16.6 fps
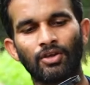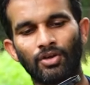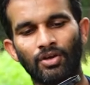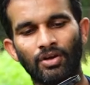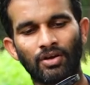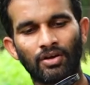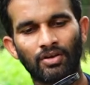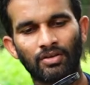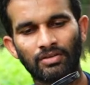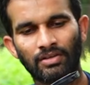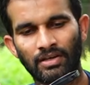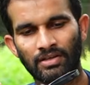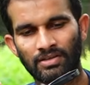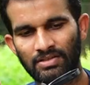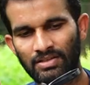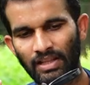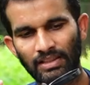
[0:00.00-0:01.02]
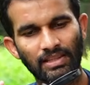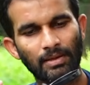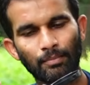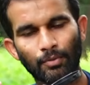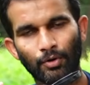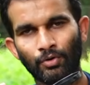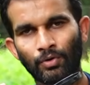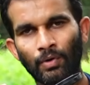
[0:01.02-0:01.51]
There is
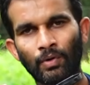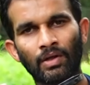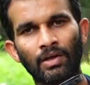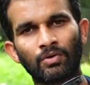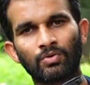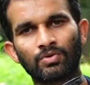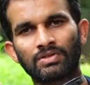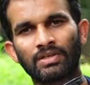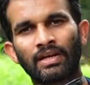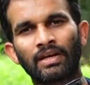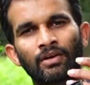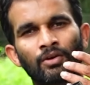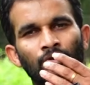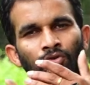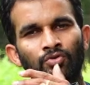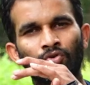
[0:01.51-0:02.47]
nothing protruding outside,